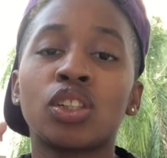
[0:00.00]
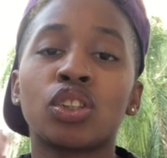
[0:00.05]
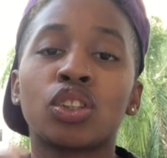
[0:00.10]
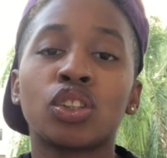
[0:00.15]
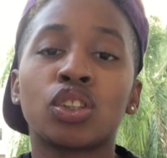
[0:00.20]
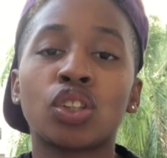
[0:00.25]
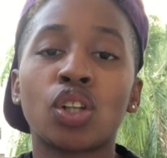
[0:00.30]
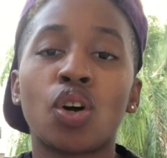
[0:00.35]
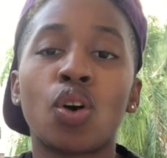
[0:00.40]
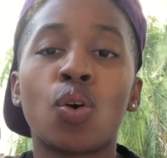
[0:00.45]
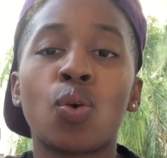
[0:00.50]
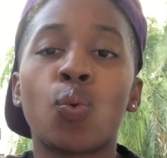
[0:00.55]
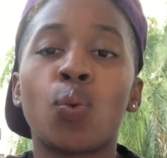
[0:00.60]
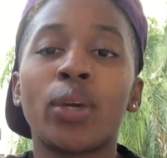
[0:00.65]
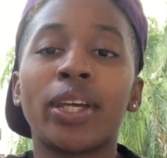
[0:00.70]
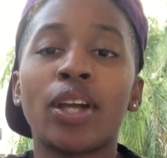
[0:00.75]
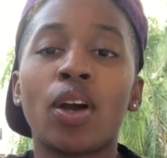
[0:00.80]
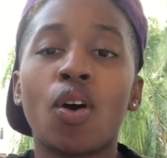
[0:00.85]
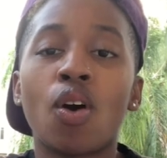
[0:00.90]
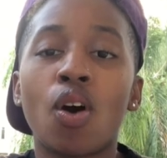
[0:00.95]
so
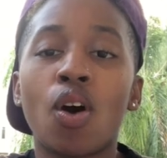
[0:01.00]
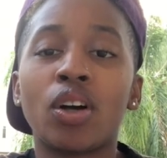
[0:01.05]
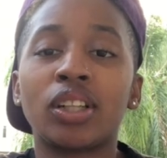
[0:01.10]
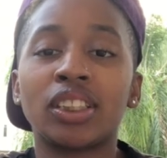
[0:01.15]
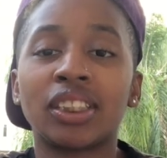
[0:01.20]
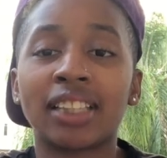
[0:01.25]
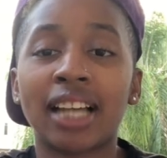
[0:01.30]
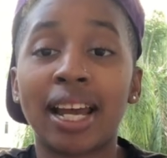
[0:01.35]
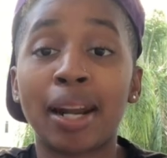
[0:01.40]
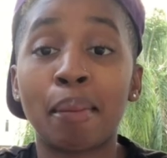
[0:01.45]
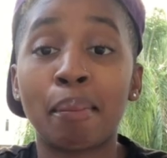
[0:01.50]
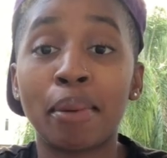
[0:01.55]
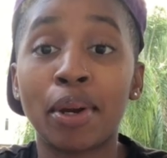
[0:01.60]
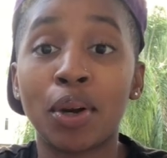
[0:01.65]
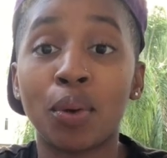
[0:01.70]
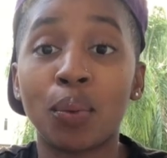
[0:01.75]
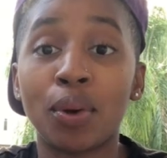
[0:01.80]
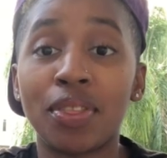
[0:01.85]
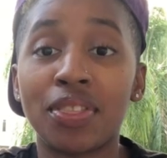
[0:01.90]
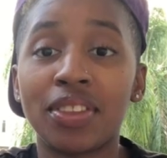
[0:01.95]
we all just gotta
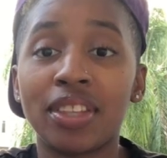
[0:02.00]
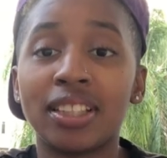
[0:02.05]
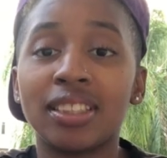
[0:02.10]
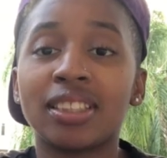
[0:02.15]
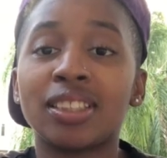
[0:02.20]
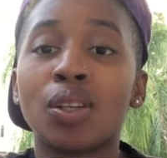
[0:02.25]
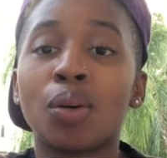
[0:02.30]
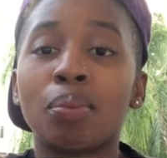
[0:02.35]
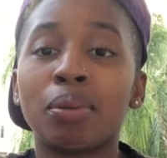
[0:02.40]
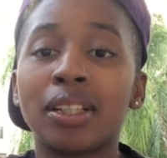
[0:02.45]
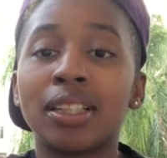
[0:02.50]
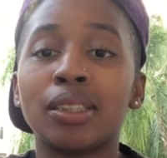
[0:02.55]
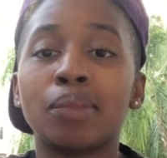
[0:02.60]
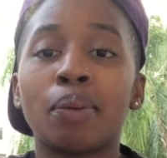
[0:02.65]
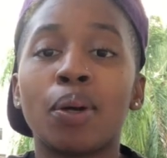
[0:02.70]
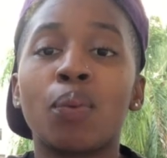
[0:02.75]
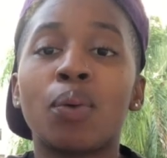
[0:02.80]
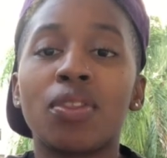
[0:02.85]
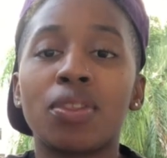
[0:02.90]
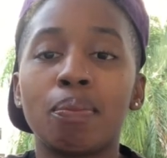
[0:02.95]
bear with it. So please
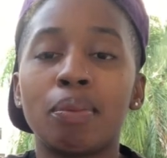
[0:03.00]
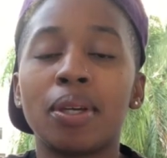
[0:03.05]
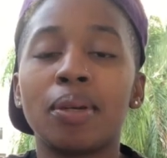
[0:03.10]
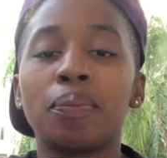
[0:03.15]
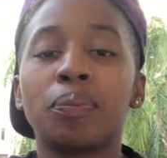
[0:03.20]
bear with me.